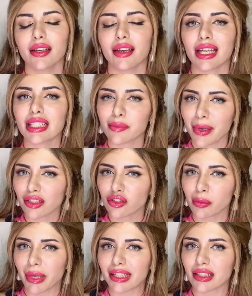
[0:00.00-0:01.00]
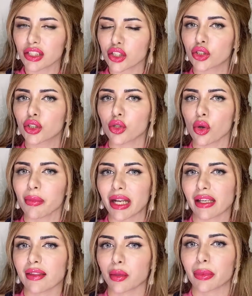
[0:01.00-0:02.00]
Expect to make little to no
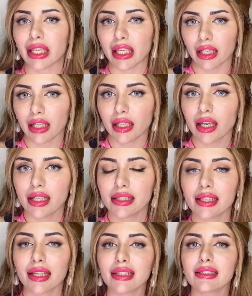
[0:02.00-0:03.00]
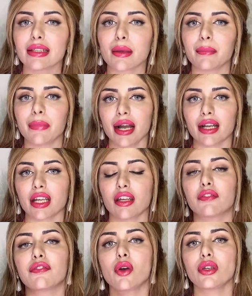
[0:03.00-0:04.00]
money in the beginning, take a step back
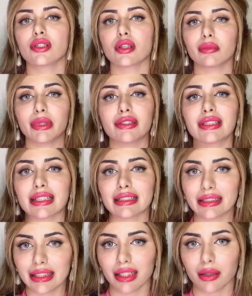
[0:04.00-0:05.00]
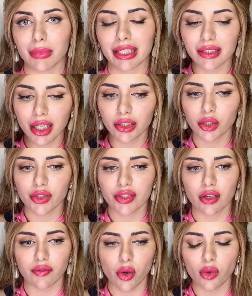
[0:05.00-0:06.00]
and focus on building a team and tell
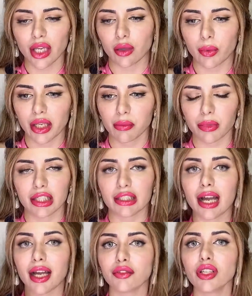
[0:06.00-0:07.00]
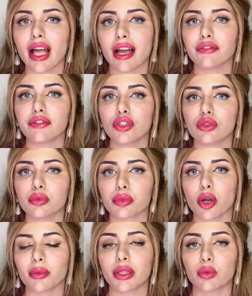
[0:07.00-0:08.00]
yourself, okay, wait a minute, I will have to
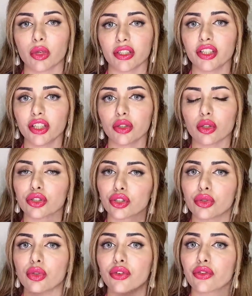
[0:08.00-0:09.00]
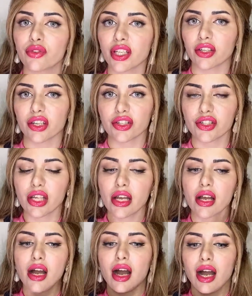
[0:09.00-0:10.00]
probably 1 year or 2 or 3 years,
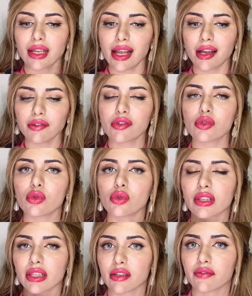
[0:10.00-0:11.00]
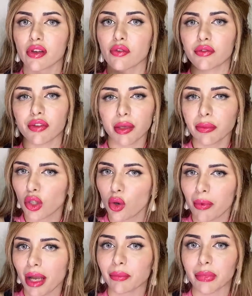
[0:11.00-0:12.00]
I'll have to live way below
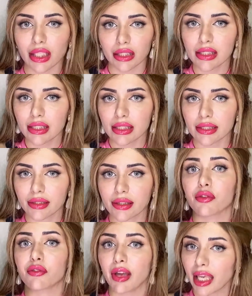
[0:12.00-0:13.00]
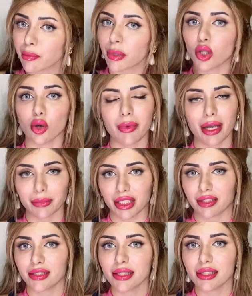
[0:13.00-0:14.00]
my means.
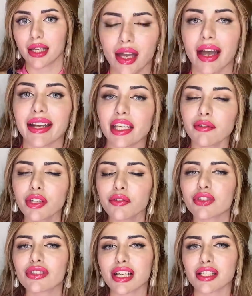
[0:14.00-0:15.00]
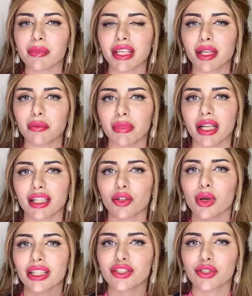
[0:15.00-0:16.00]
And even if you start making money
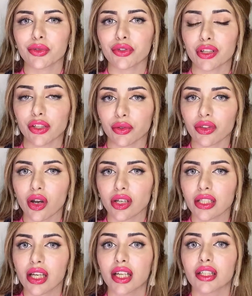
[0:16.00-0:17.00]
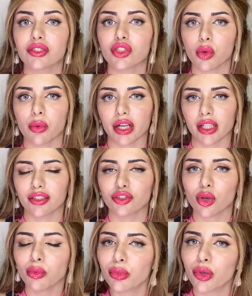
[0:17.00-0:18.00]
quite sooner than you thought, don't worry,
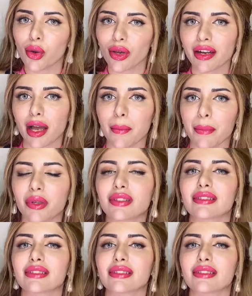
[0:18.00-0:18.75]
don't blow it up.